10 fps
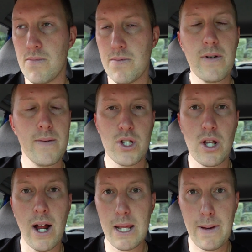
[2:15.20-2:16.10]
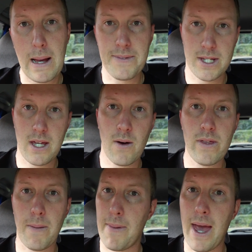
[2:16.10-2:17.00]
pretty much tiny pubs that go
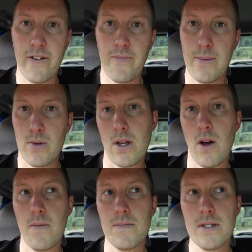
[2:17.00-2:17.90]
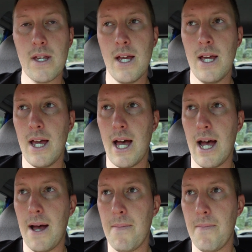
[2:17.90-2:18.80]
in the back of people's homes.
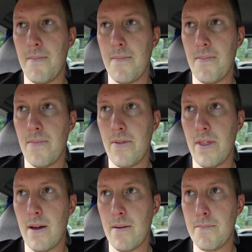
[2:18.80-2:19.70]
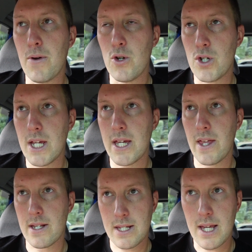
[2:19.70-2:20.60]
Um, they're bougie,
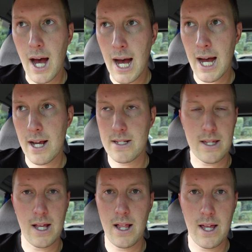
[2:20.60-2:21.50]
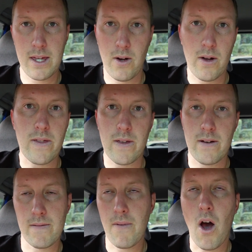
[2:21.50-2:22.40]
they're skarks, they like, you know,
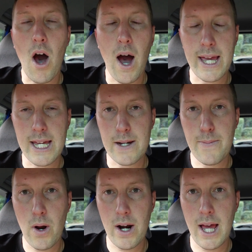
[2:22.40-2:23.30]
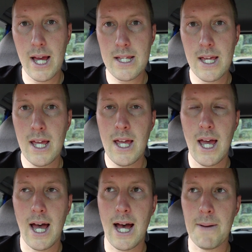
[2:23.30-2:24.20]
they're a high-end product.
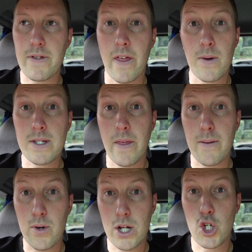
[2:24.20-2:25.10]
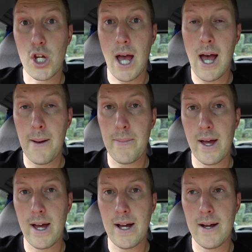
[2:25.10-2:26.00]
Um, so they want something pretty
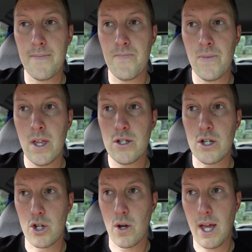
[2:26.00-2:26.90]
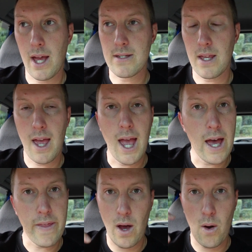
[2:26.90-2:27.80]
sharp um, to showcase
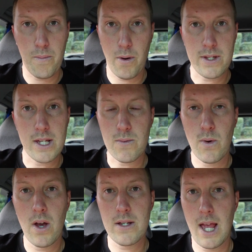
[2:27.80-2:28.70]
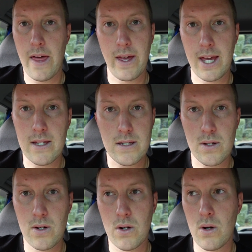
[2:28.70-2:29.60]
how that whole process works, how they get
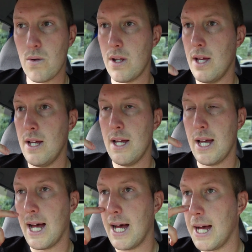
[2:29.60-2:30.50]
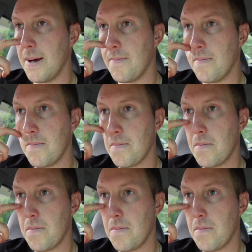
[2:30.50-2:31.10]
installed, um,